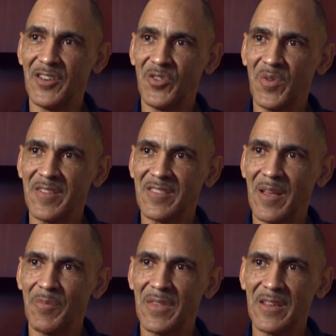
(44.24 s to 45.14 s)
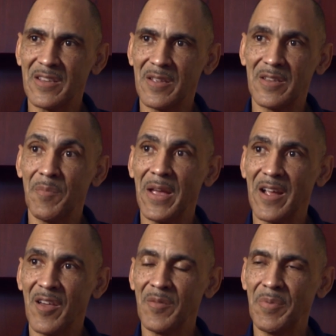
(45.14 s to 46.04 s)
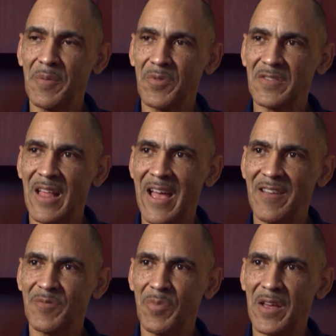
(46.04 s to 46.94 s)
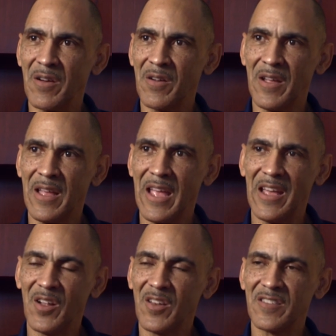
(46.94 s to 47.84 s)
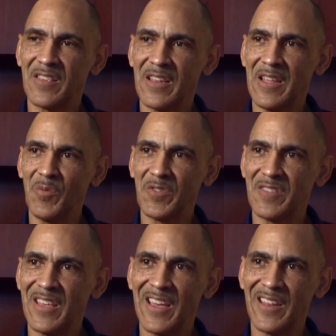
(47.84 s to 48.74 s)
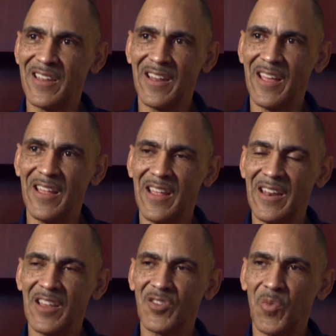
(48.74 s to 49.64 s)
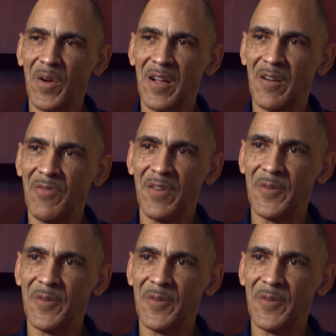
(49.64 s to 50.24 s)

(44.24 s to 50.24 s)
doing something to make other people's lives better, and all of a sudden he was dead. And at 12,